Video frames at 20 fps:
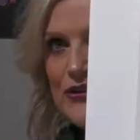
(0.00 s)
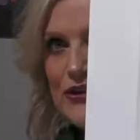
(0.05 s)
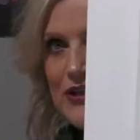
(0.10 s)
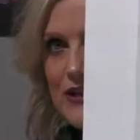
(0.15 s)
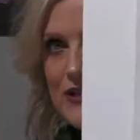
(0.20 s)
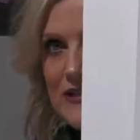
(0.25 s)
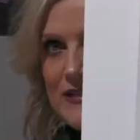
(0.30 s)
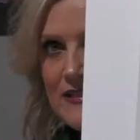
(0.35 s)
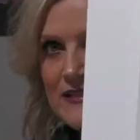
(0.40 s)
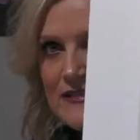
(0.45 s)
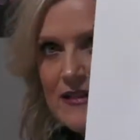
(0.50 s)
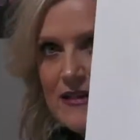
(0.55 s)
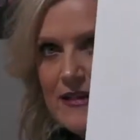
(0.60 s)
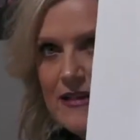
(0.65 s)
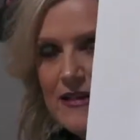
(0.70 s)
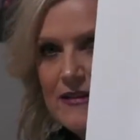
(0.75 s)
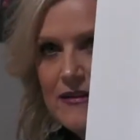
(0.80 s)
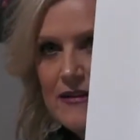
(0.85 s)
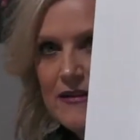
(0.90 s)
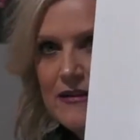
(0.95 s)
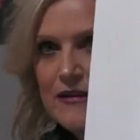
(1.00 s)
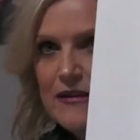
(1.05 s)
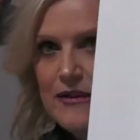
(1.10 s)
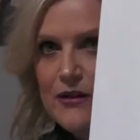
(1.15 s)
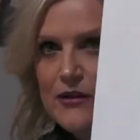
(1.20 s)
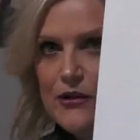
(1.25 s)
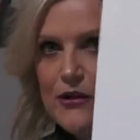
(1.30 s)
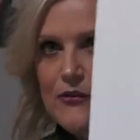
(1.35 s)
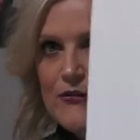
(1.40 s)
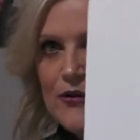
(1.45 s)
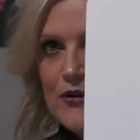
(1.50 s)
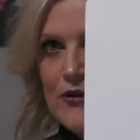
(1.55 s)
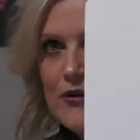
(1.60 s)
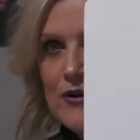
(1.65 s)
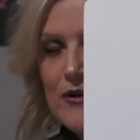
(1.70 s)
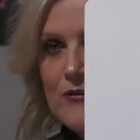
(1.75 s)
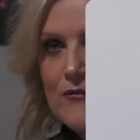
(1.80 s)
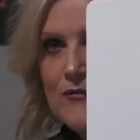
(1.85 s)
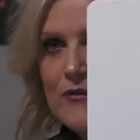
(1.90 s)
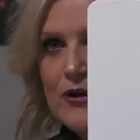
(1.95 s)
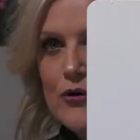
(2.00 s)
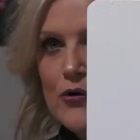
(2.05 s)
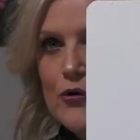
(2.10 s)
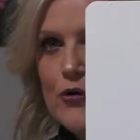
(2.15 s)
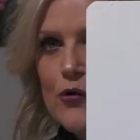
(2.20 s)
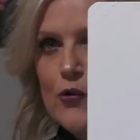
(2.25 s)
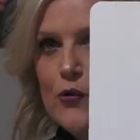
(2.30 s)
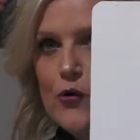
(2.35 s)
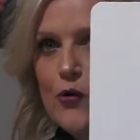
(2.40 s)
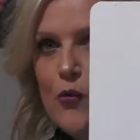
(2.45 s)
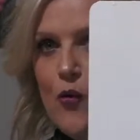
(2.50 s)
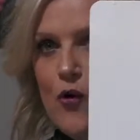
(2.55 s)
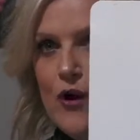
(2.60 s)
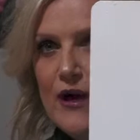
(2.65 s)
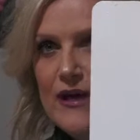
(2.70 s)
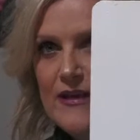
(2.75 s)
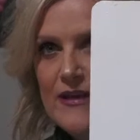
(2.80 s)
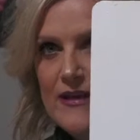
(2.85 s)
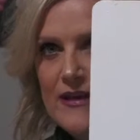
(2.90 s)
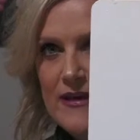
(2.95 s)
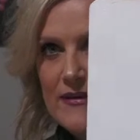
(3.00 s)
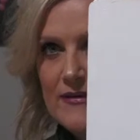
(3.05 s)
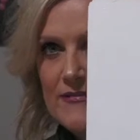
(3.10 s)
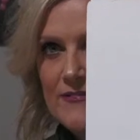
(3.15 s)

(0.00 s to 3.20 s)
can see you've got a cooler white there,